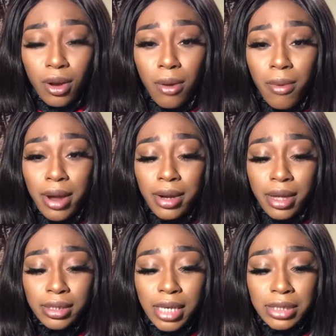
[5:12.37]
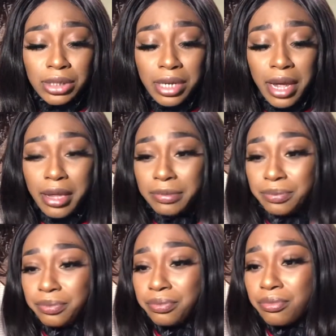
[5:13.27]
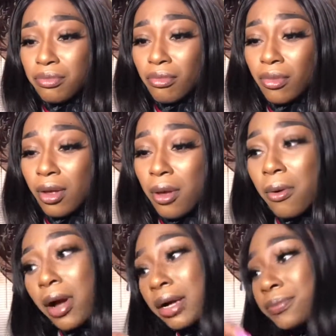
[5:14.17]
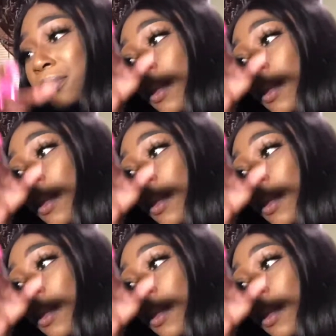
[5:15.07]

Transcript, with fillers: All right now, section eight. Okay.